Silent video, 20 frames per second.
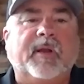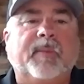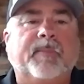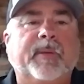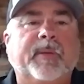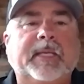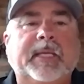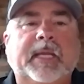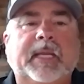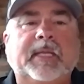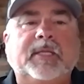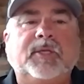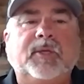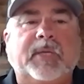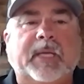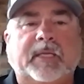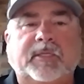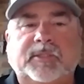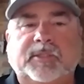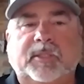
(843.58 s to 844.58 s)
beginning, you
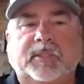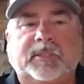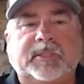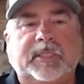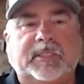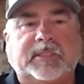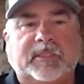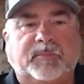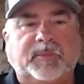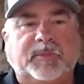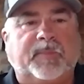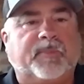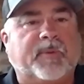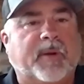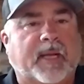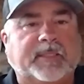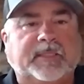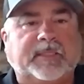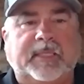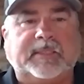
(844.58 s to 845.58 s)
got to set systems and
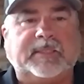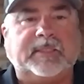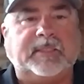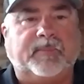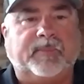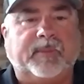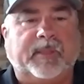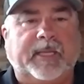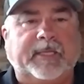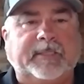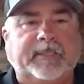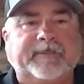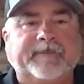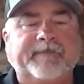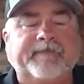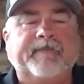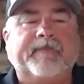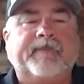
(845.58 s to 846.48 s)
process in place.